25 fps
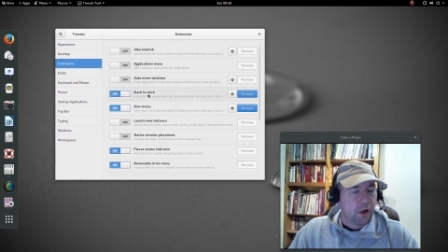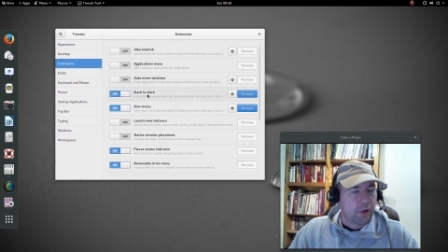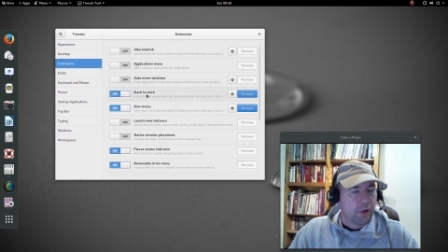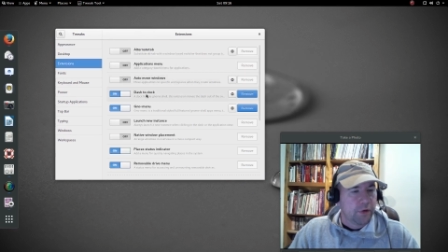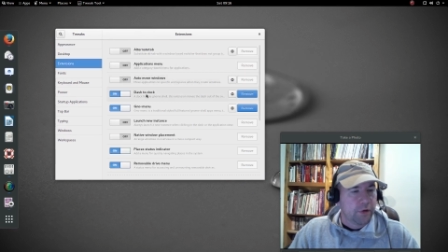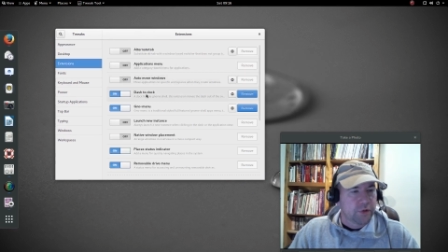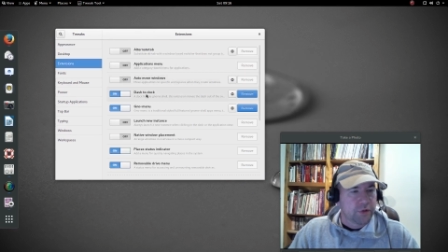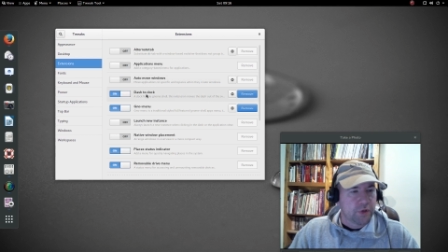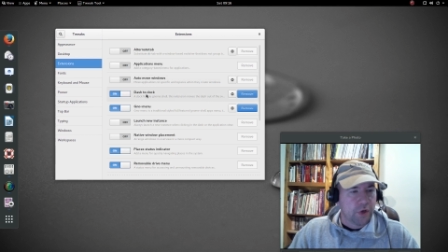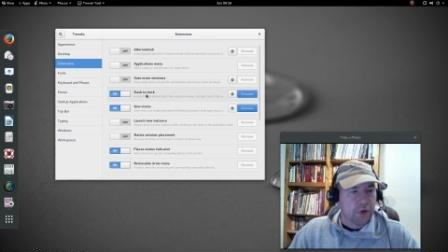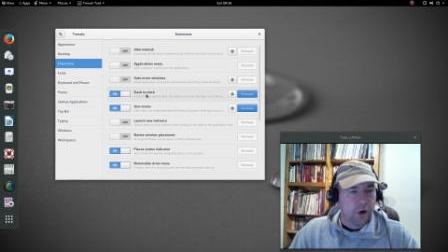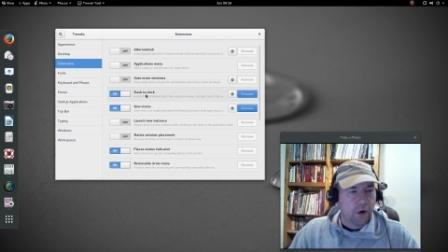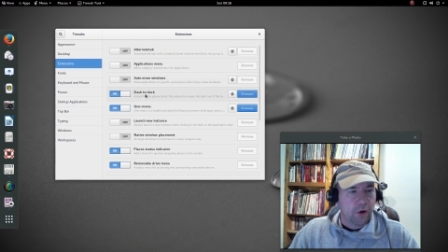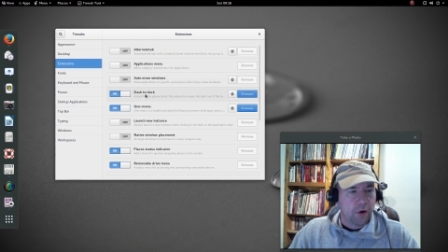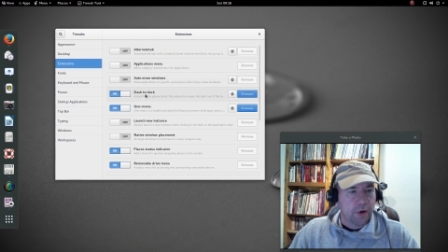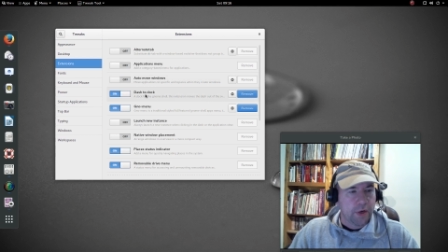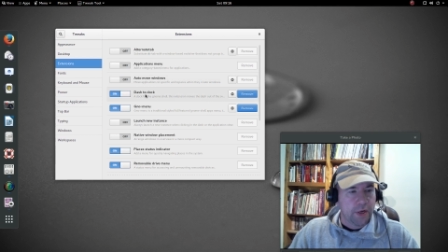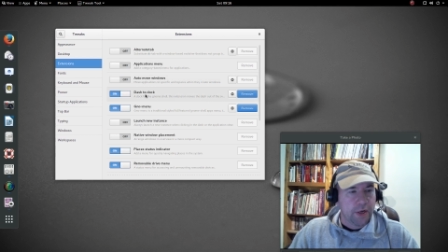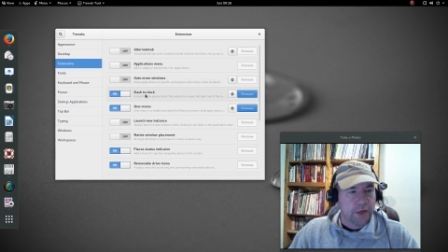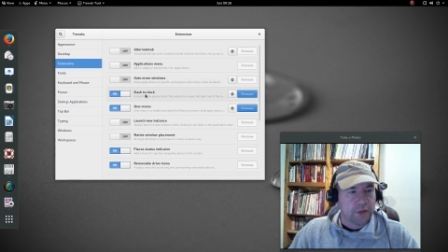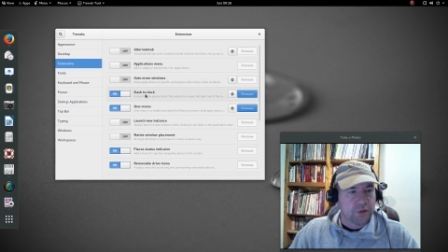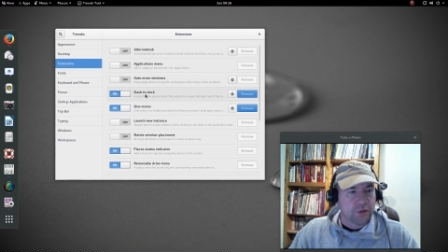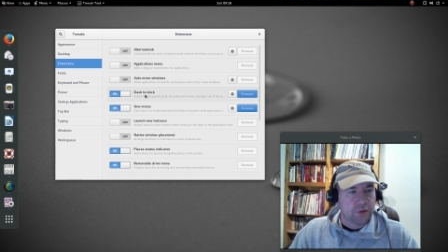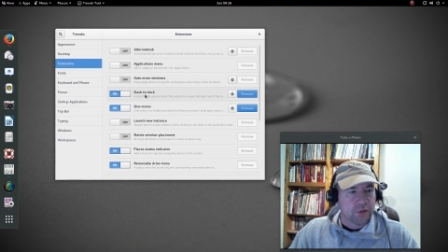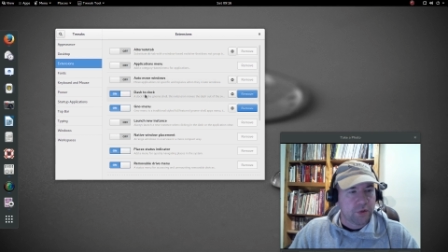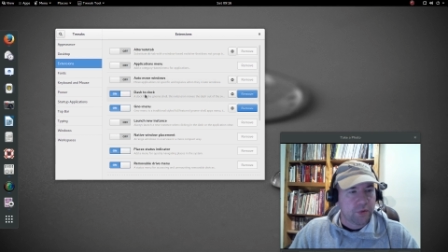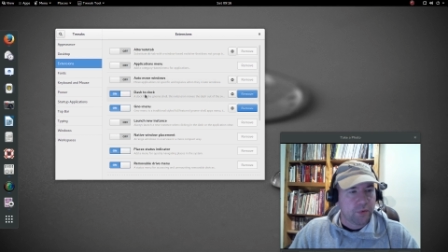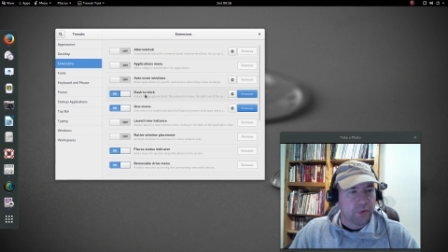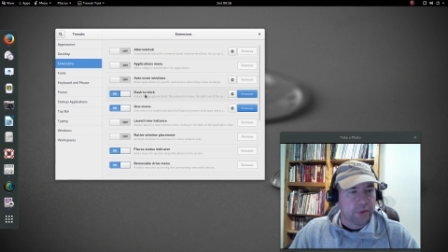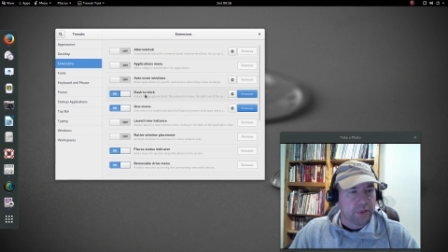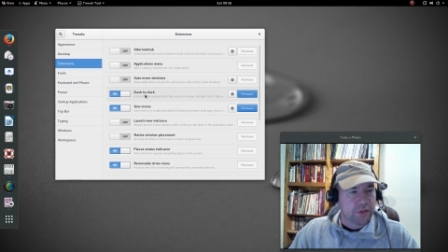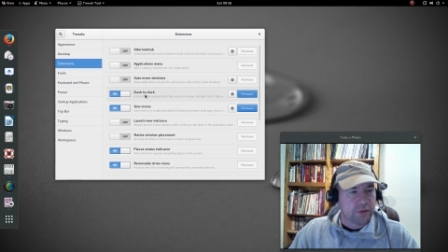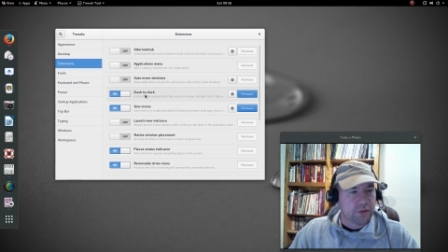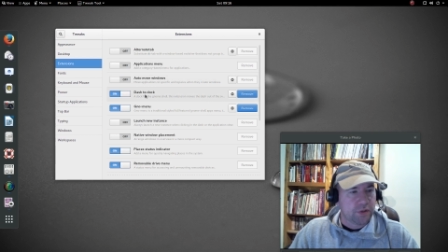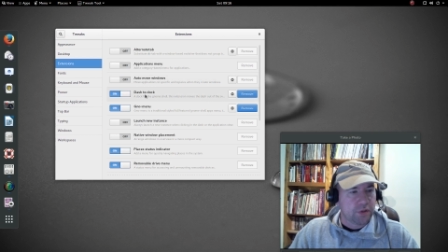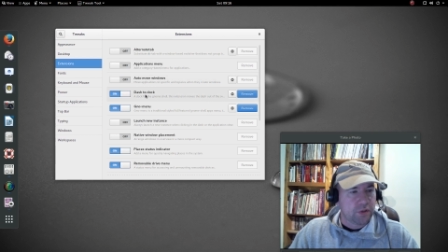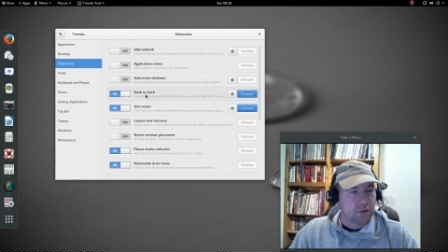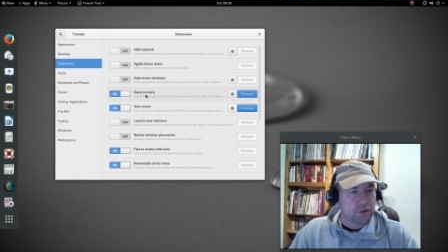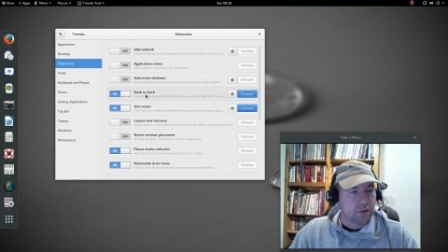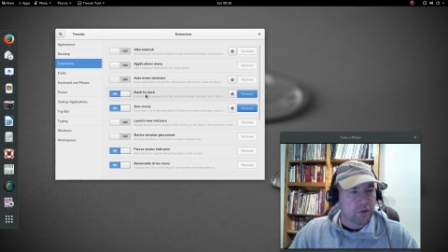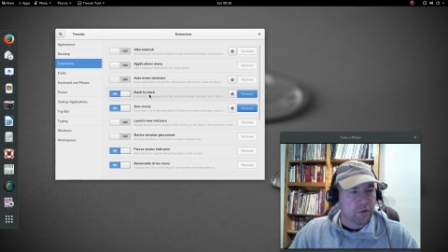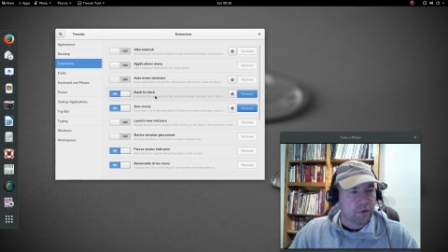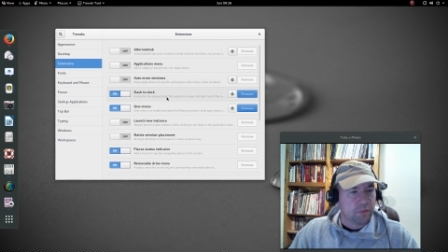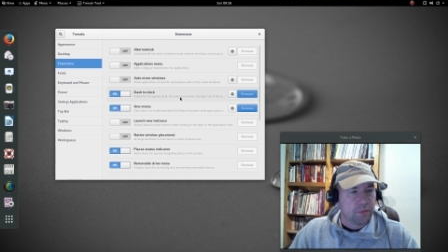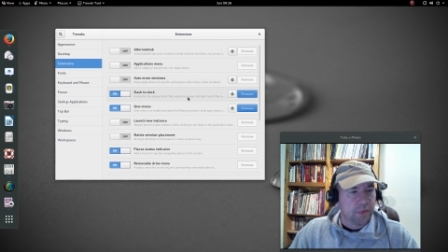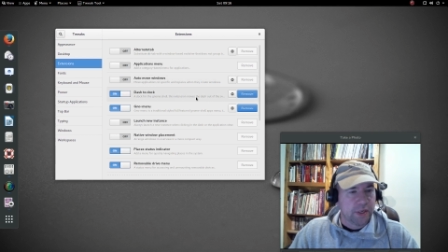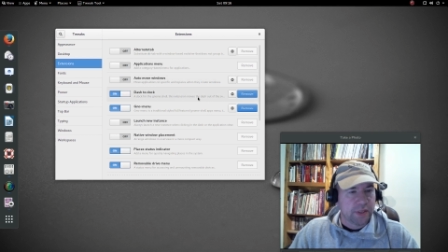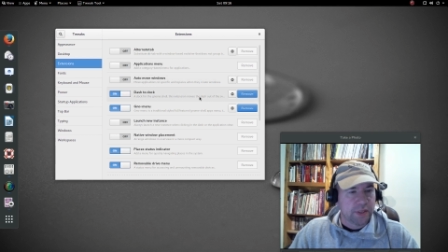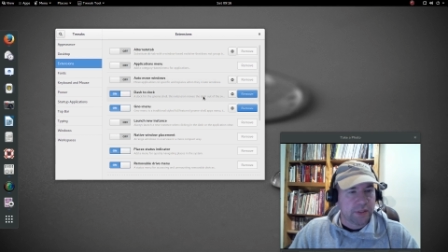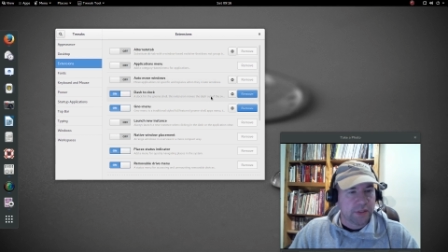there's all kinds of tweaks that you
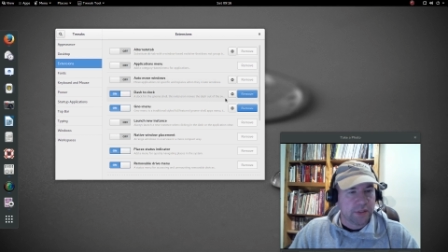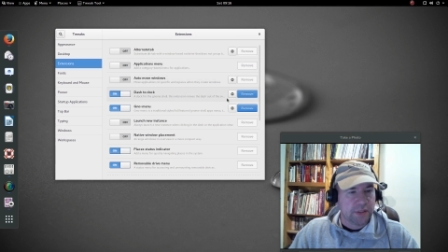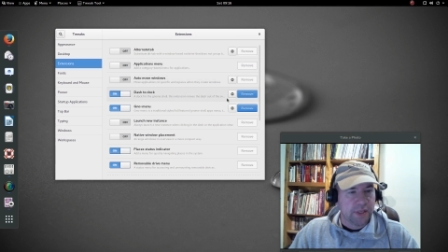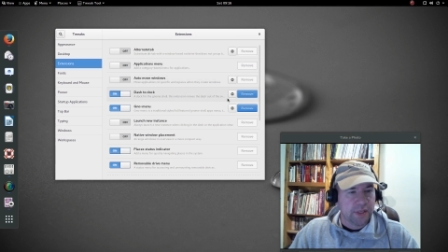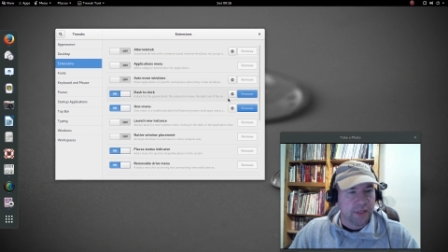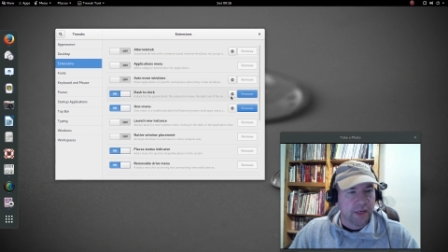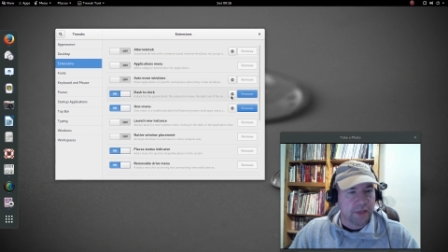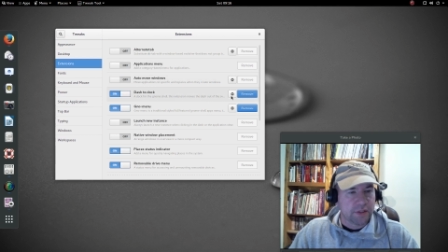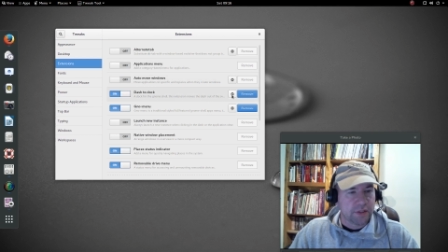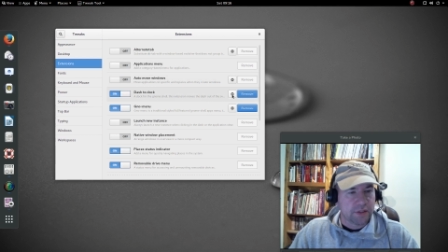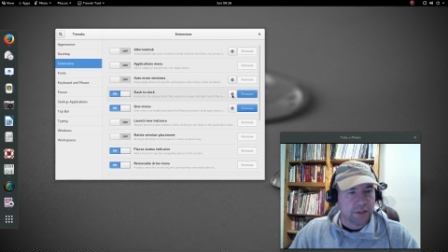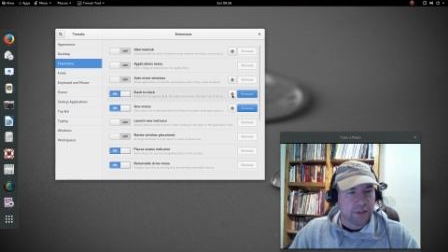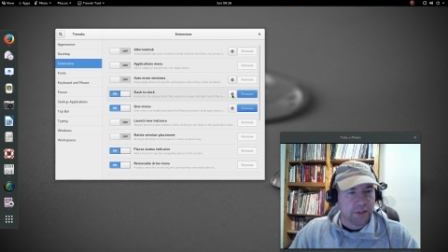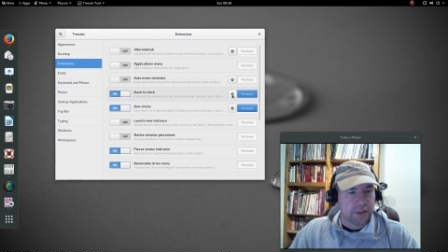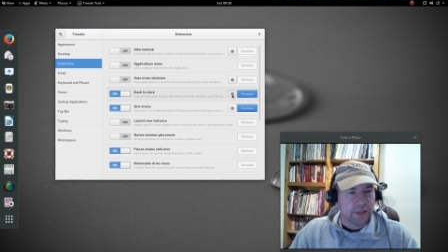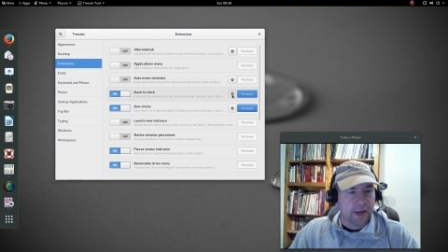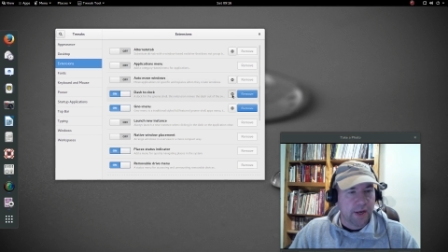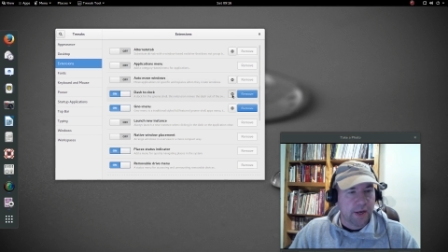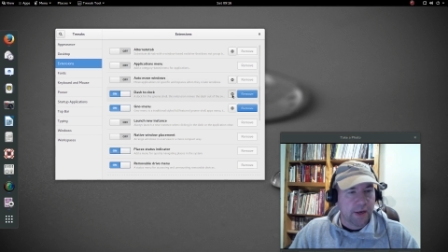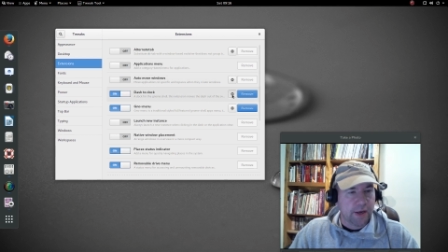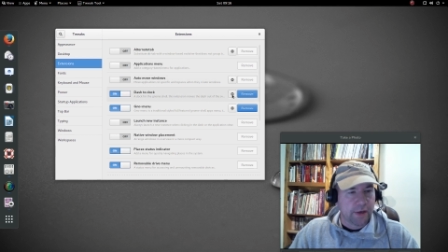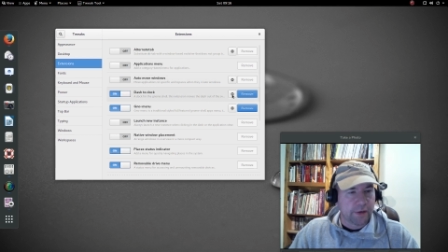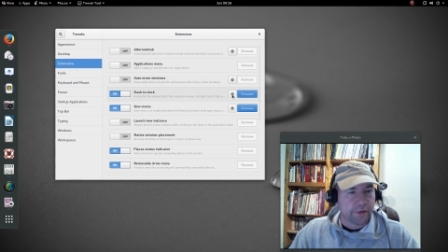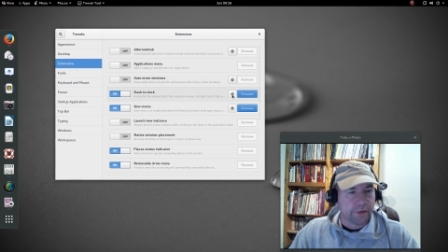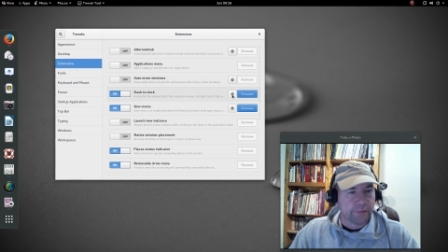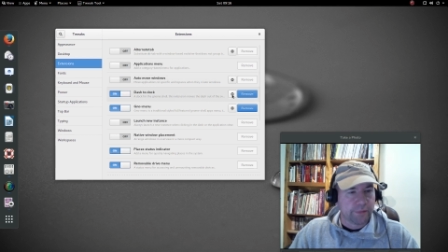can make to Dash to Dock.